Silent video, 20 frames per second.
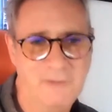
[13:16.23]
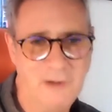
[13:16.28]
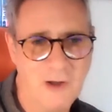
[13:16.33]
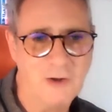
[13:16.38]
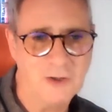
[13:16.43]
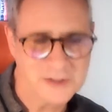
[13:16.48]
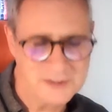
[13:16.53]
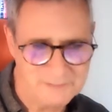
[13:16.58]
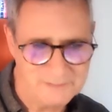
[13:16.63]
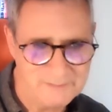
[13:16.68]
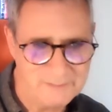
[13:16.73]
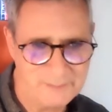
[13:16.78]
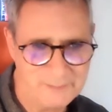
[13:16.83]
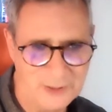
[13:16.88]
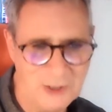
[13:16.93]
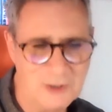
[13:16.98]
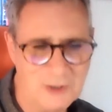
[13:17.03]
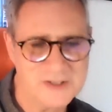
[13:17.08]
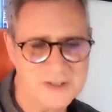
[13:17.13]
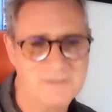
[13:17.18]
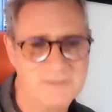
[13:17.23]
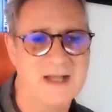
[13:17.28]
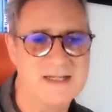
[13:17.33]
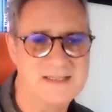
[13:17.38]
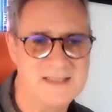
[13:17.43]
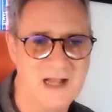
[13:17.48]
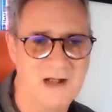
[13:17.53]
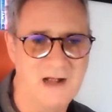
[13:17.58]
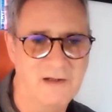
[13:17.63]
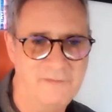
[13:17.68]
blocked
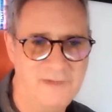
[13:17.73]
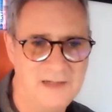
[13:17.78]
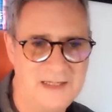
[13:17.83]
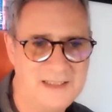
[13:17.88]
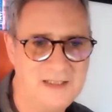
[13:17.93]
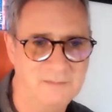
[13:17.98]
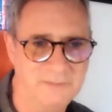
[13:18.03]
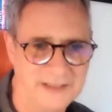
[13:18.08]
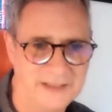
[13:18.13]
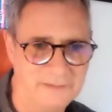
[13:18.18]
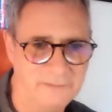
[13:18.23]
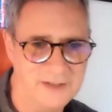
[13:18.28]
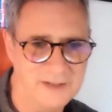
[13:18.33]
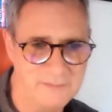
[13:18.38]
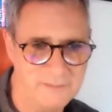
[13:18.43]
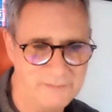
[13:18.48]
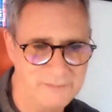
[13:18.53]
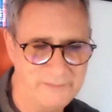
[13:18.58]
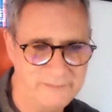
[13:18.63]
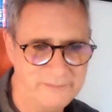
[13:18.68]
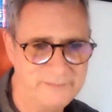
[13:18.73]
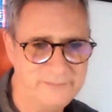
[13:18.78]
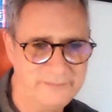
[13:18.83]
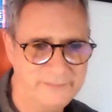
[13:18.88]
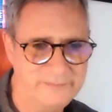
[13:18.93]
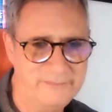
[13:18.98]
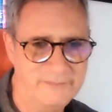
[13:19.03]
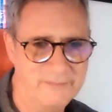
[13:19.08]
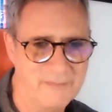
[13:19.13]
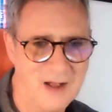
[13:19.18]
myself a little bit with
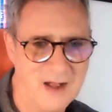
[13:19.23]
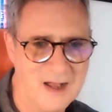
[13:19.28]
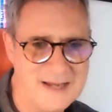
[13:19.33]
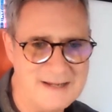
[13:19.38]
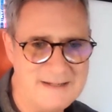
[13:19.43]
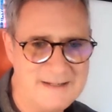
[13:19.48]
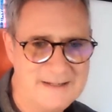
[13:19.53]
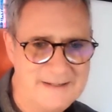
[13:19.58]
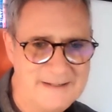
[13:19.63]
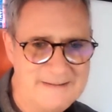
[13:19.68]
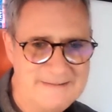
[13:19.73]
by